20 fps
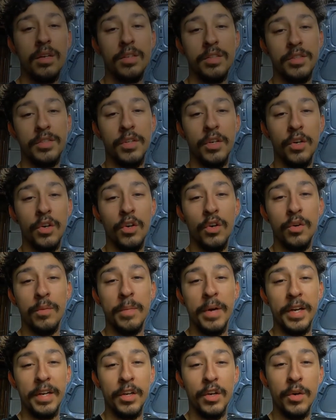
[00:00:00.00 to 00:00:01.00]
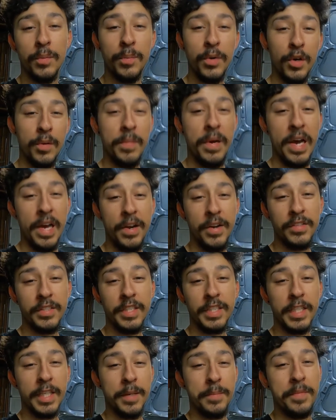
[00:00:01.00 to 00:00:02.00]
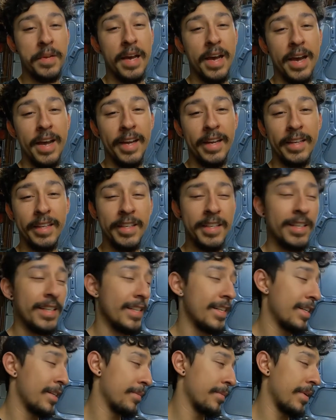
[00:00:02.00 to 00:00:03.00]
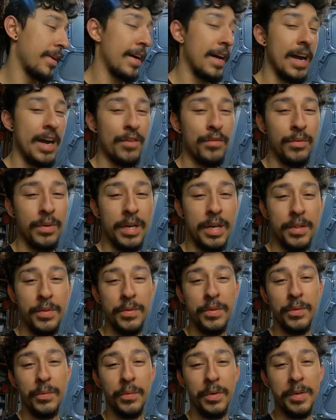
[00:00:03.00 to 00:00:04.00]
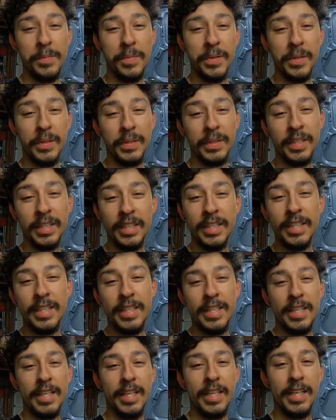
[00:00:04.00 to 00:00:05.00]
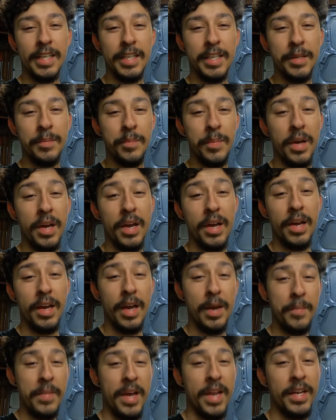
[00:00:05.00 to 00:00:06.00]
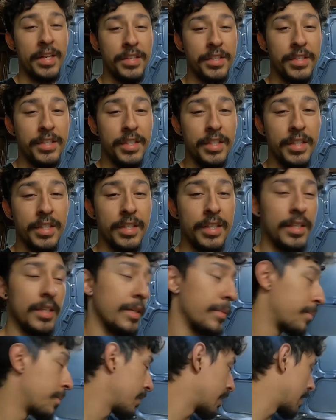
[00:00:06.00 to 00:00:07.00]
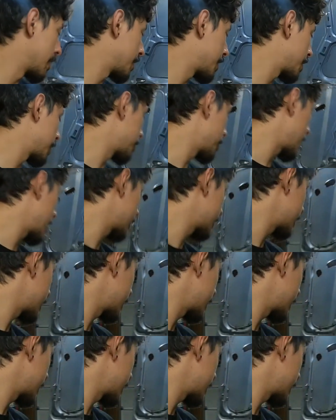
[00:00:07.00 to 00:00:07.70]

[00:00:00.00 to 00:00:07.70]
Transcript: So my GoPro batteries ended up dying about halfway through the rebuild, but I managed to put everything back